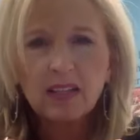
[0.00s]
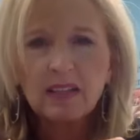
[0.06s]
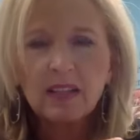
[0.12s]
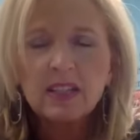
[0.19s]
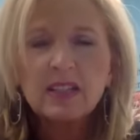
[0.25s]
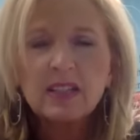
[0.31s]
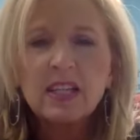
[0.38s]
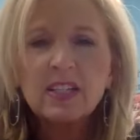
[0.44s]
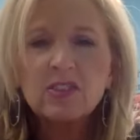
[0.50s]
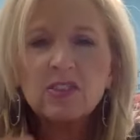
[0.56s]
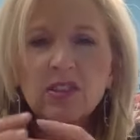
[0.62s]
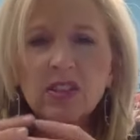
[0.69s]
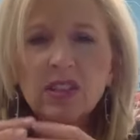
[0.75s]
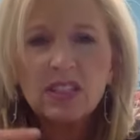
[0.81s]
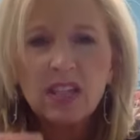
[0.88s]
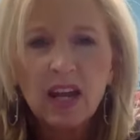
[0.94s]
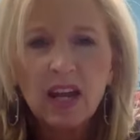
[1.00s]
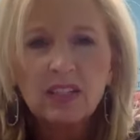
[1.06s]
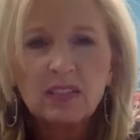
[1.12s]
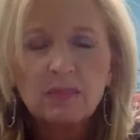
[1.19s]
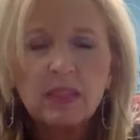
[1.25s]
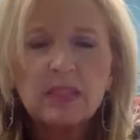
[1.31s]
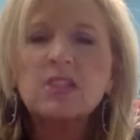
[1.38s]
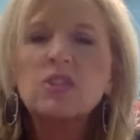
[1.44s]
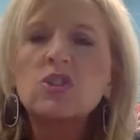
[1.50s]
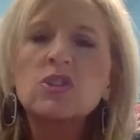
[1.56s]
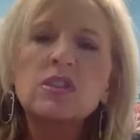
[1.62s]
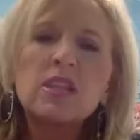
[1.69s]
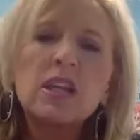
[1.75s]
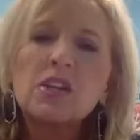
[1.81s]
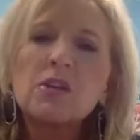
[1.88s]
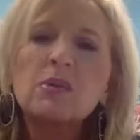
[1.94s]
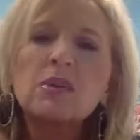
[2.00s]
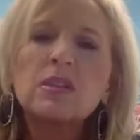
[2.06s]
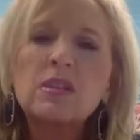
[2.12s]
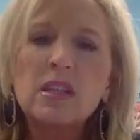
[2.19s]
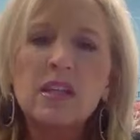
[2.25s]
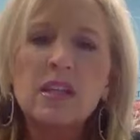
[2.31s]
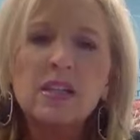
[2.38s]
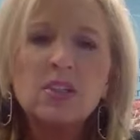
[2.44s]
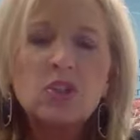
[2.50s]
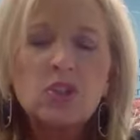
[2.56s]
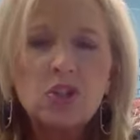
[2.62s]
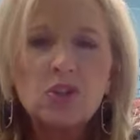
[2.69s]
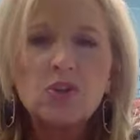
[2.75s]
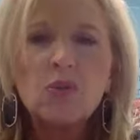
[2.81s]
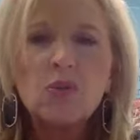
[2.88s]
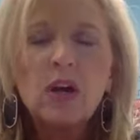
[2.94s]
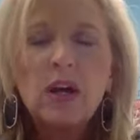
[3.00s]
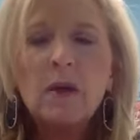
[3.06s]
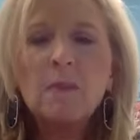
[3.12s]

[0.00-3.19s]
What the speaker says: and these are the text messages that you would send to